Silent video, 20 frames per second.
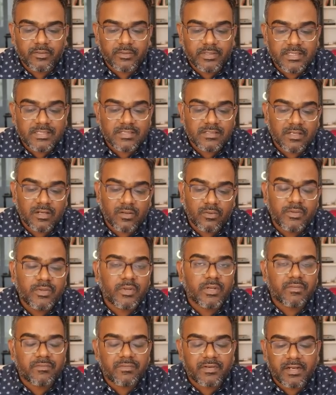Now that's how you
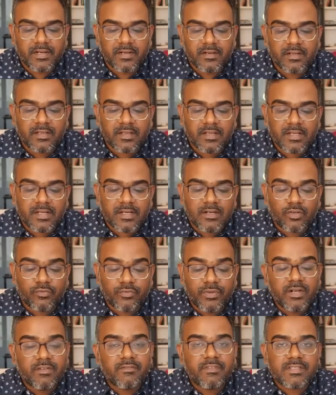could have traded. Now, if
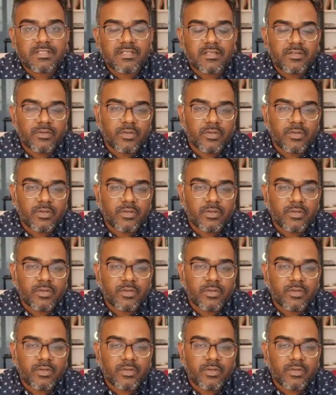you're an investor,